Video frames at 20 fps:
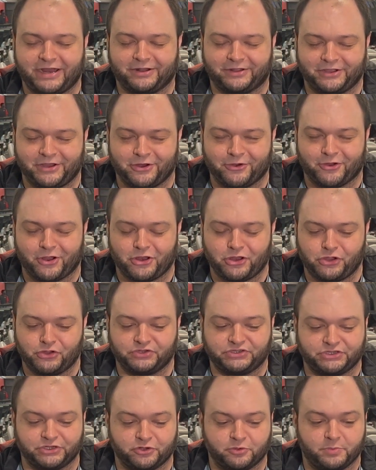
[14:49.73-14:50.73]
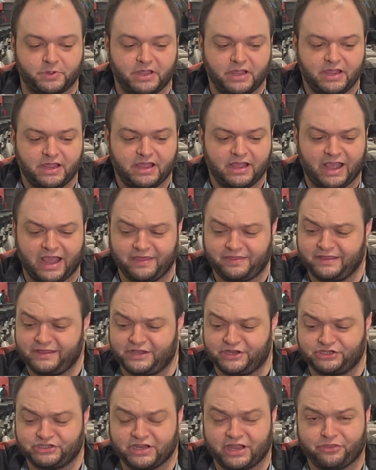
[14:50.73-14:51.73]
here on YouTube. I think
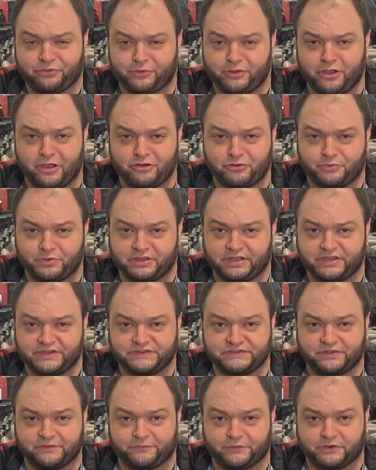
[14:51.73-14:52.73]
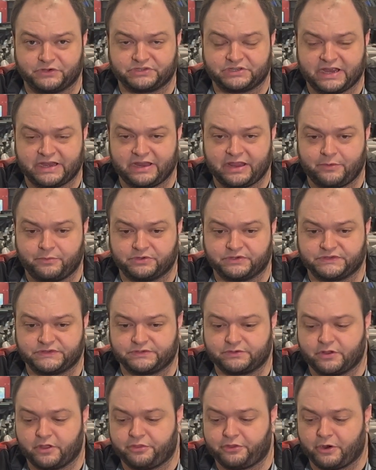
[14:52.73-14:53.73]
he shot 300 with his the first night he
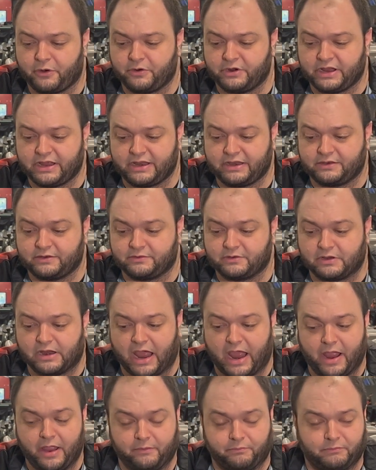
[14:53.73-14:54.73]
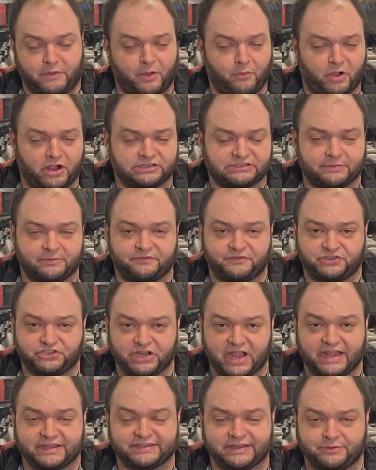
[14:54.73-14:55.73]
was throwing it, and I watched some of his
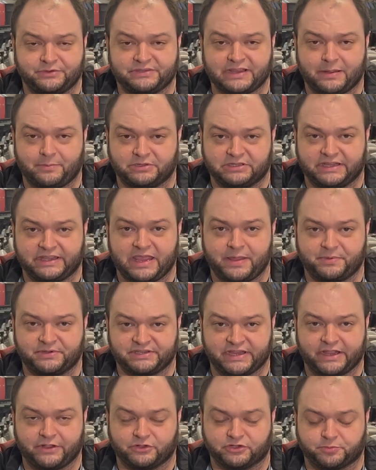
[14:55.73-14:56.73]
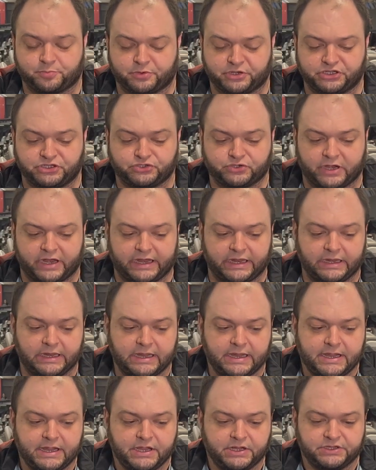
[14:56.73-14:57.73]
shots, and he was able to keep his angles pretty straight.
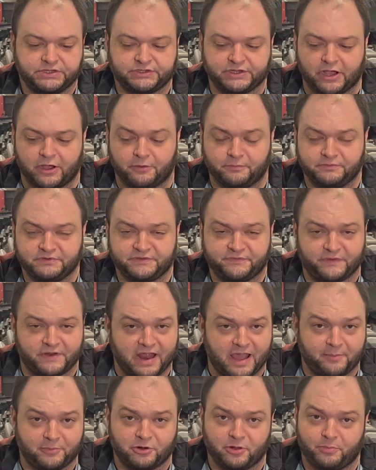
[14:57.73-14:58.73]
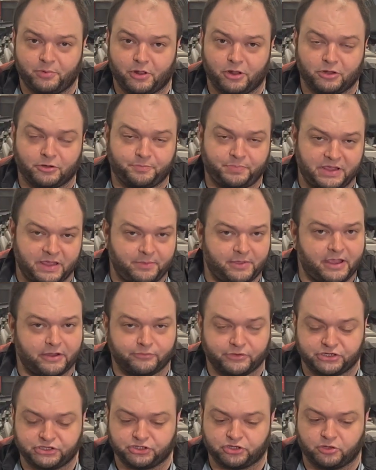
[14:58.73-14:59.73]
So he's a phenomenal bowler, PBA
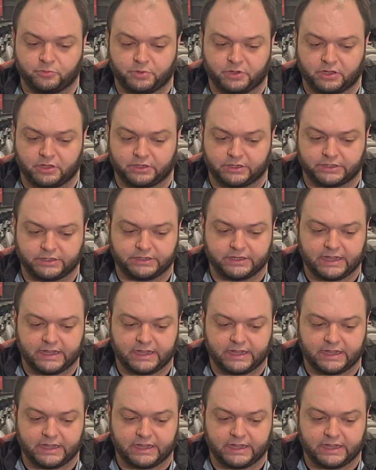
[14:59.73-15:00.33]
regional bowler,